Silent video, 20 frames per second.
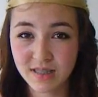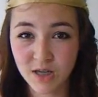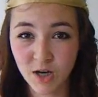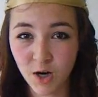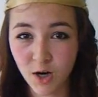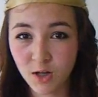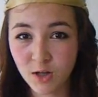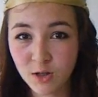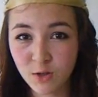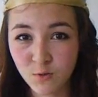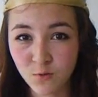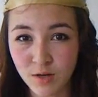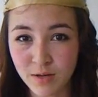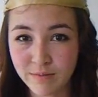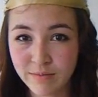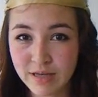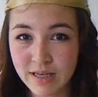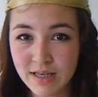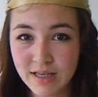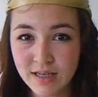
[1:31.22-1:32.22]
Taller
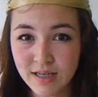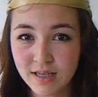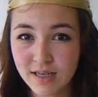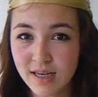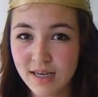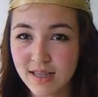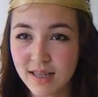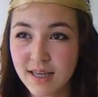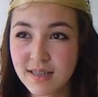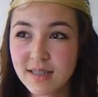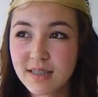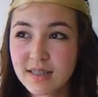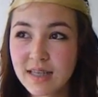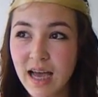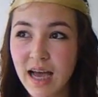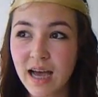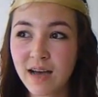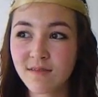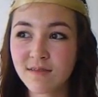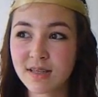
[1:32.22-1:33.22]
women, they just
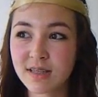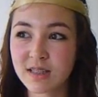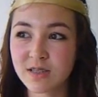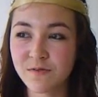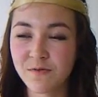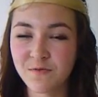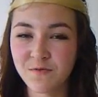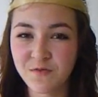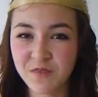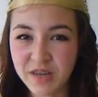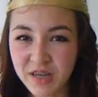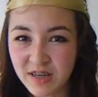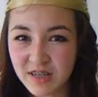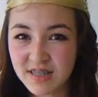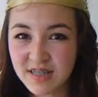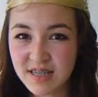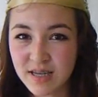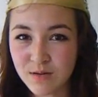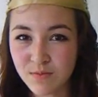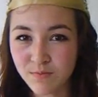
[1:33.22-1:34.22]
have this
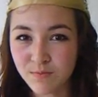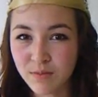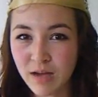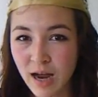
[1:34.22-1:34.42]
fierce and